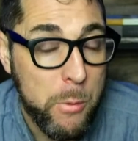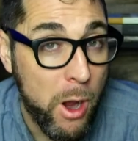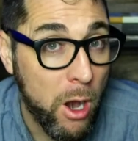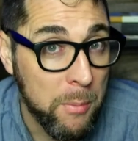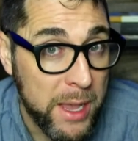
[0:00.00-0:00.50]

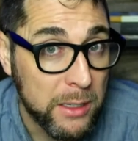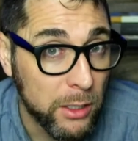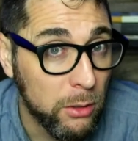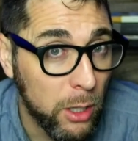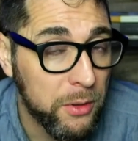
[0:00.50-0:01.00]
We are made a
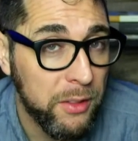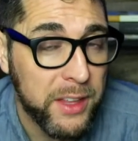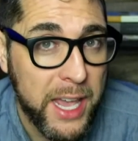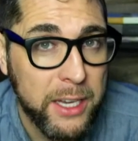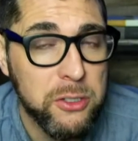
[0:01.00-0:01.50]
little lower
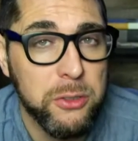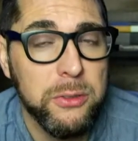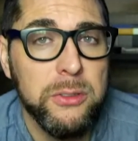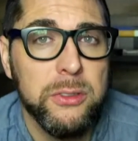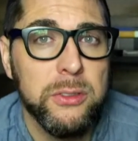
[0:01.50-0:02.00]
than the
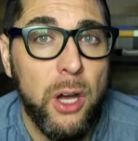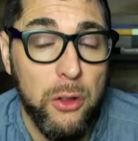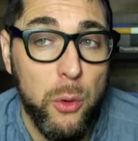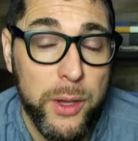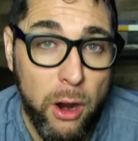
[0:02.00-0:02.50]
angels,
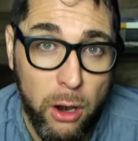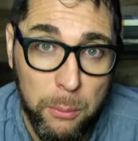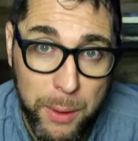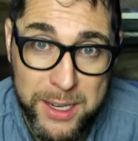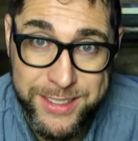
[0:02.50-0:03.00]
although we
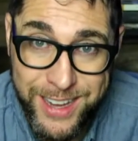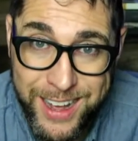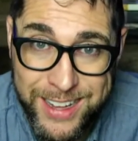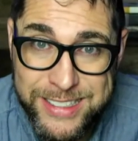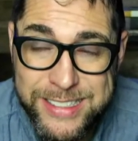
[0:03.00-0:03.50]
are but
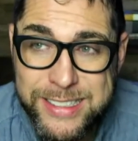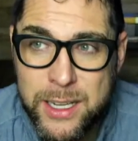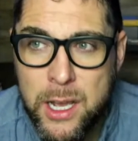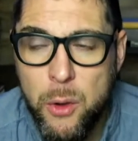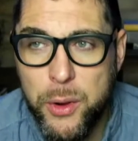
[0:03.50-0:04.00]

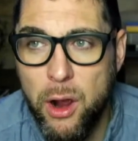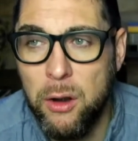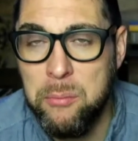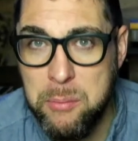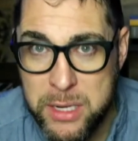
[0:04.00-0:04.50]
dust. We
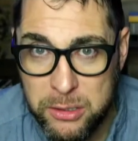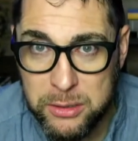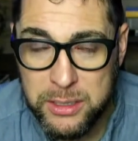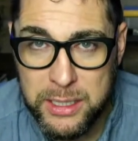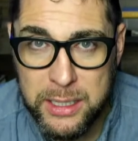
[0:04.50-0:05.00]
are
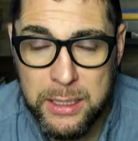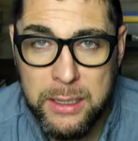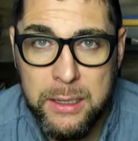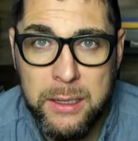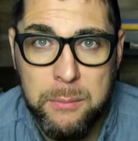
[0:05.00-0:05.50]

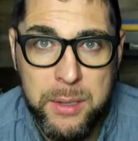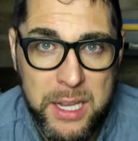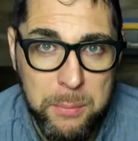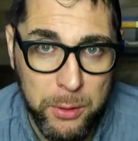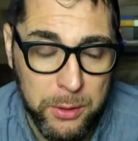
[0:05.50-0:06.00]
merely
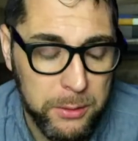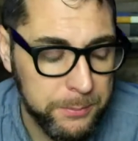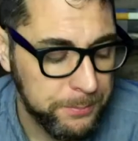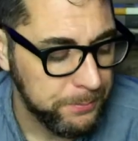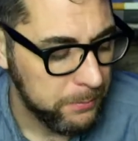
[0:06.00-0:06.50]

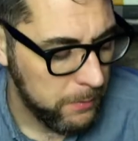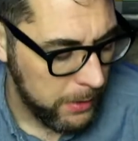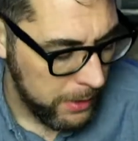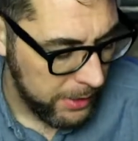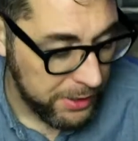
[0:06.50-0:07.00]
people.
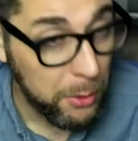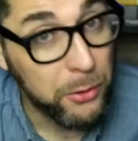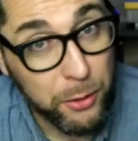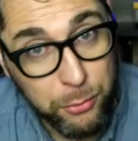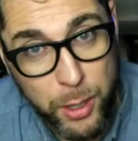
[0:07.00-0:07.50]
He
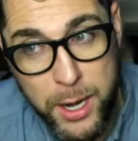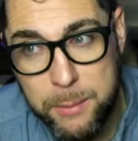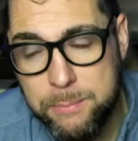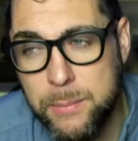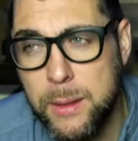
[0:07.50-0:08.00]
knows our
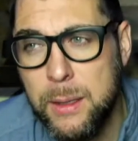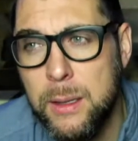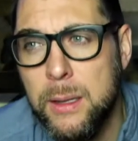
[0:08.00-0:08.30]
frame.